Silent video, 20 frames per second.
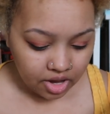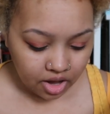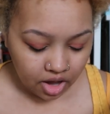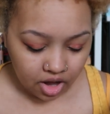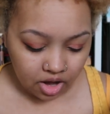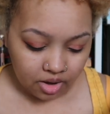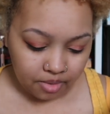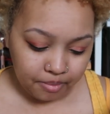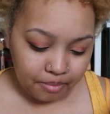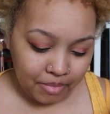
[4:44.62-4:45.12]

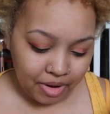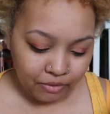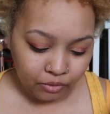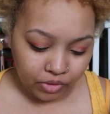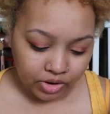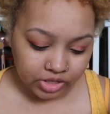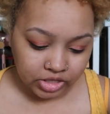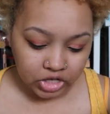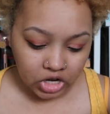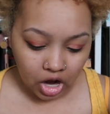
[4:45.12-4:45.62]
um, my
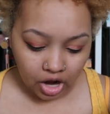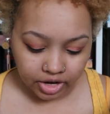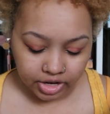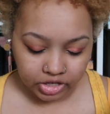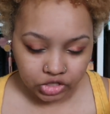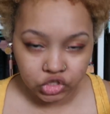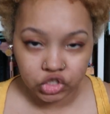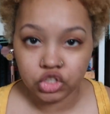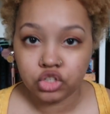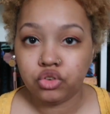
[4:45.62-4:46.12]
friend
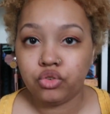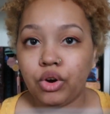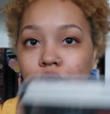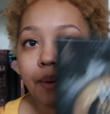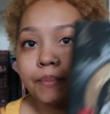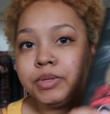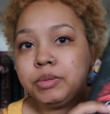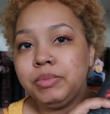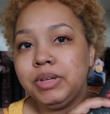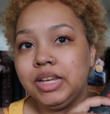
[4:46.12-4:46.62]
Tiana just
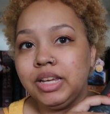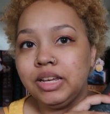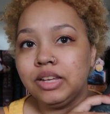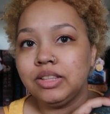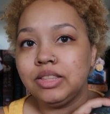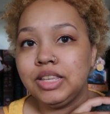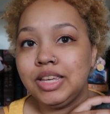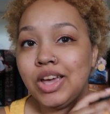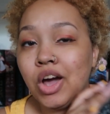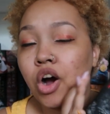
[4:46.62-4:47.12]
grabbed me
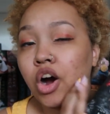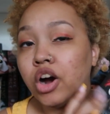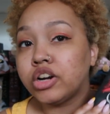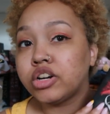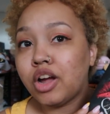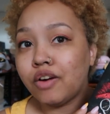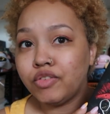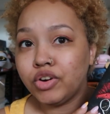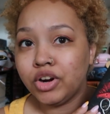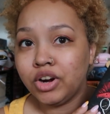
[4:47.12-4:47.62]
the
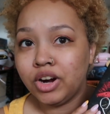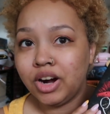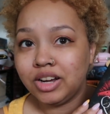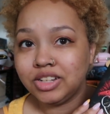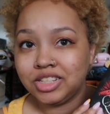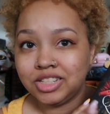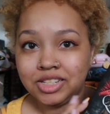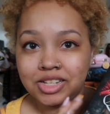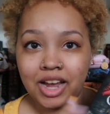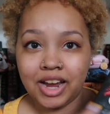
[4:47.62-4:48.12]
hardcover
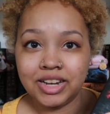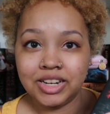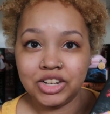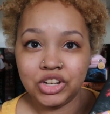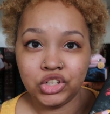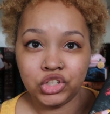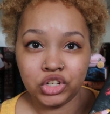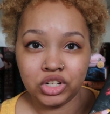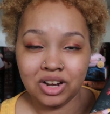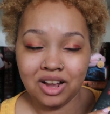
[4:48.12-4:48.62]
signed
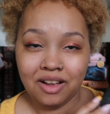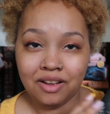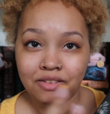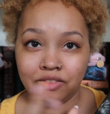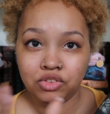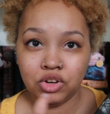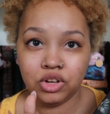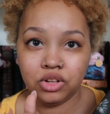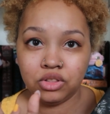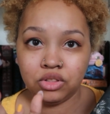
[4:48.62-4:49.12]
edition
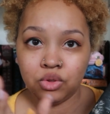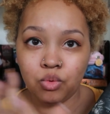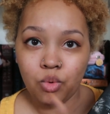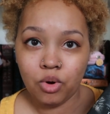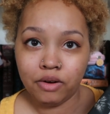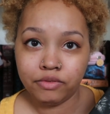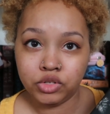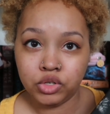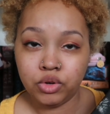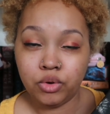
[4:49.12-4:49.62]
of The
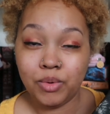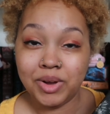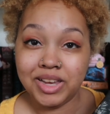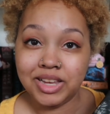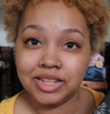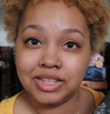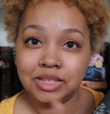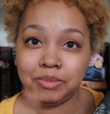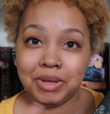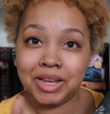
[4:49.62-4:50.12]
War of Two
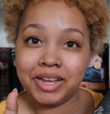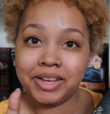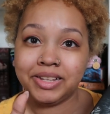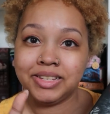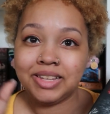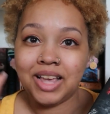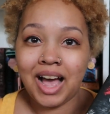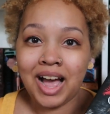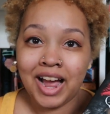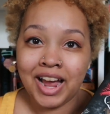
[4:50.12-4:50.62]
Queens
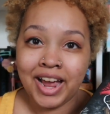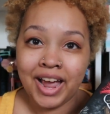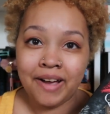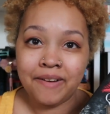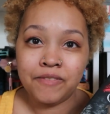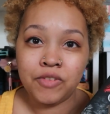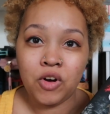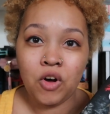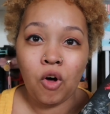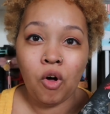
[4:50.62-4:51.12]
because I
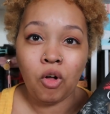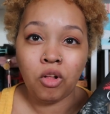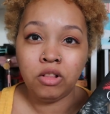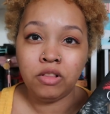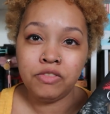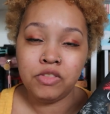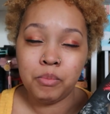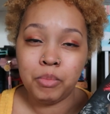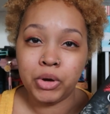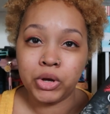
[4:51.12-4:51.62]
have all
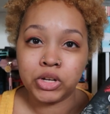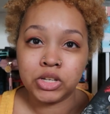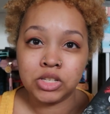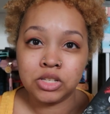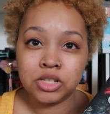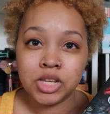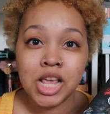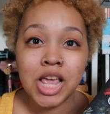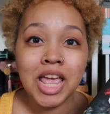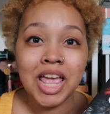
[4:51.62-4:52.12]
of the
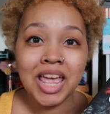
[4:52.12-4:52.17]
books